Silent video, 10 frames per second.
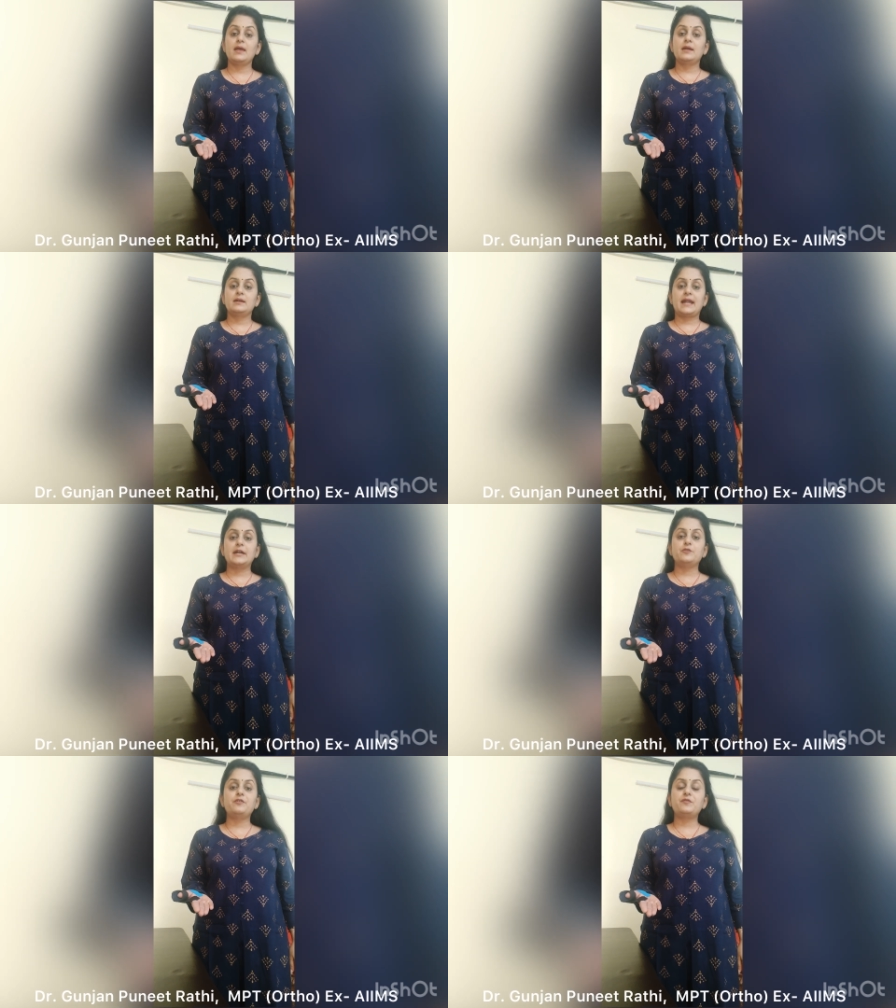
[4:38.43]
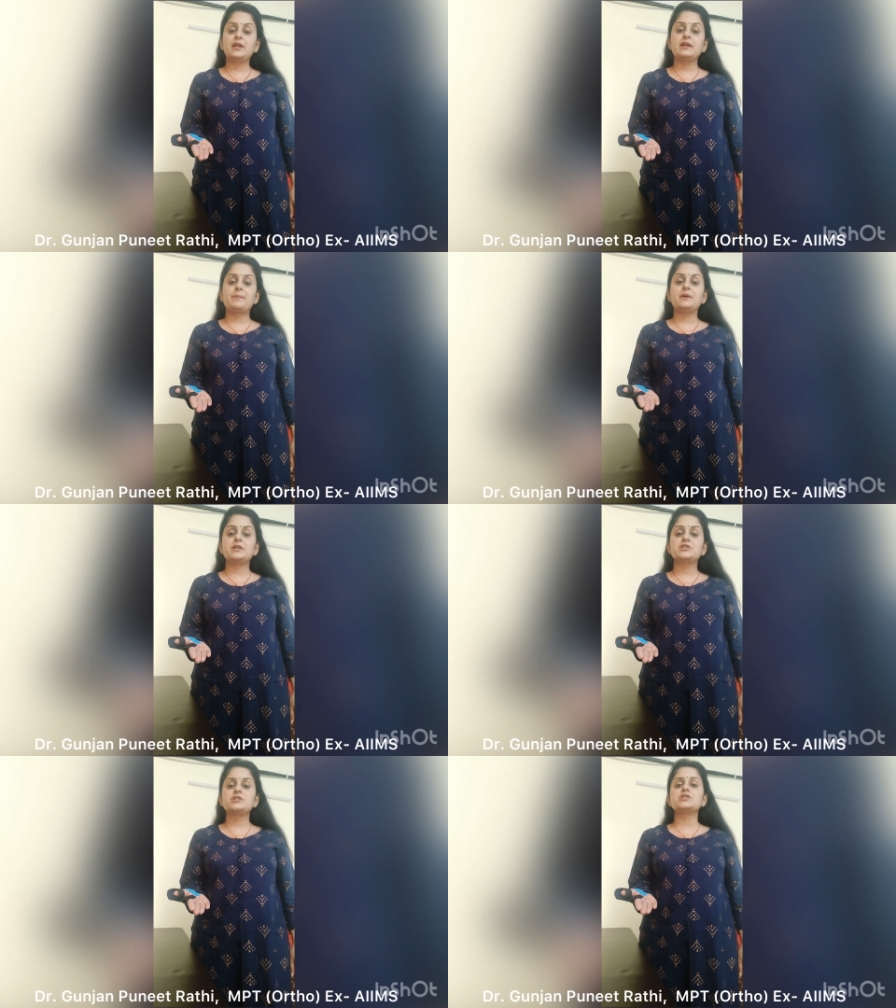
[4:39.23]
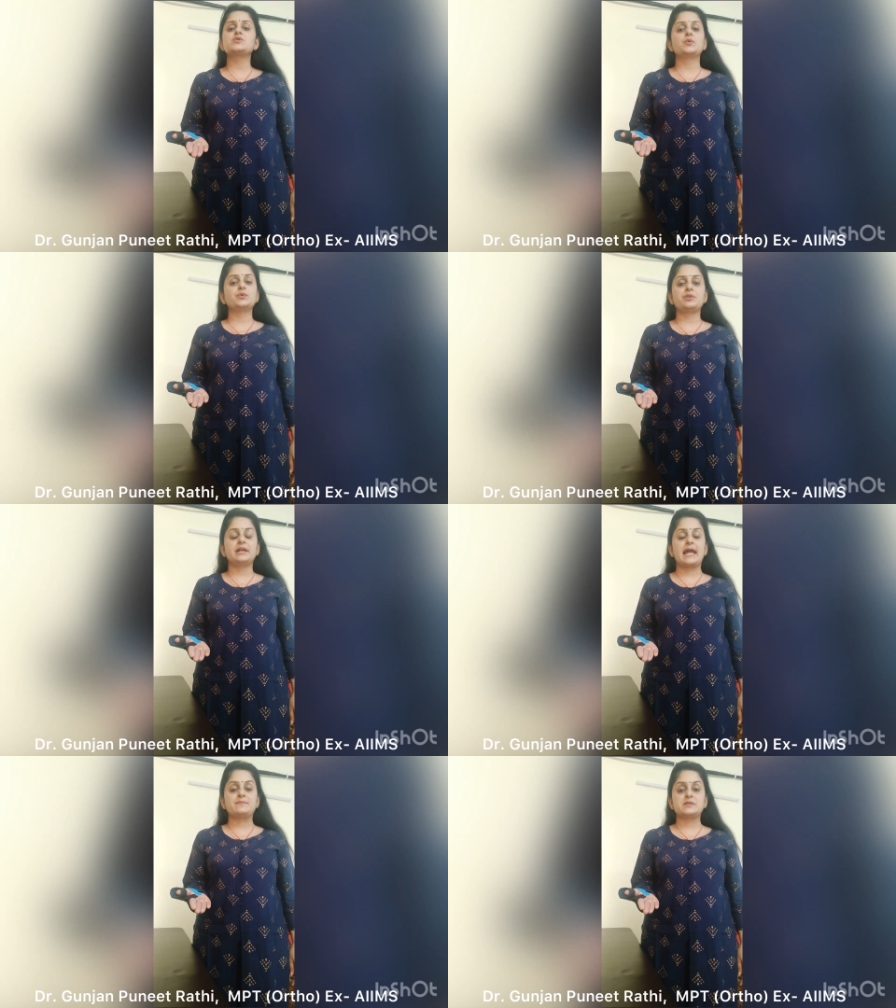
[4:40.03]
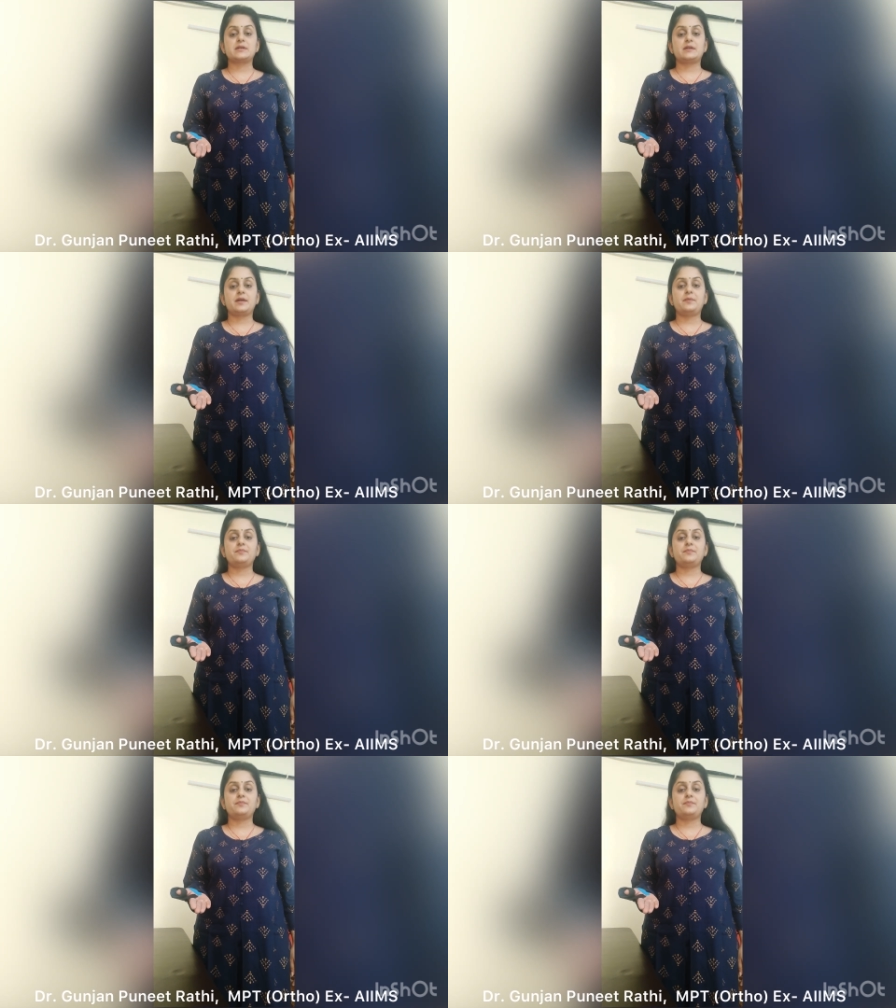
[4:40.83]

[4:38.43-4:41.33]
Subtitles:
10 to 15 repetitions, 2 to 3 times in a day.